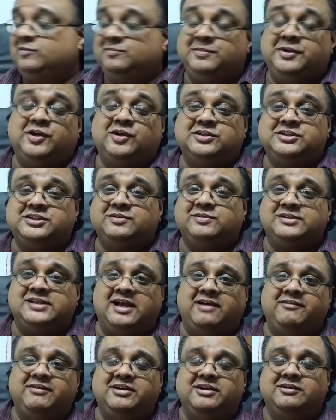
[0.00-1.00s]
because she was
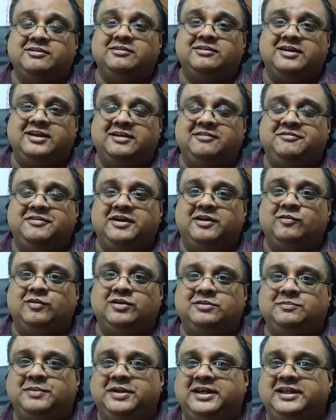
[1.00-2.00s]
having an affair
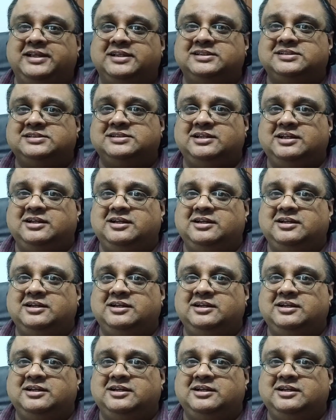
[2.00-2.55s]
with Billy's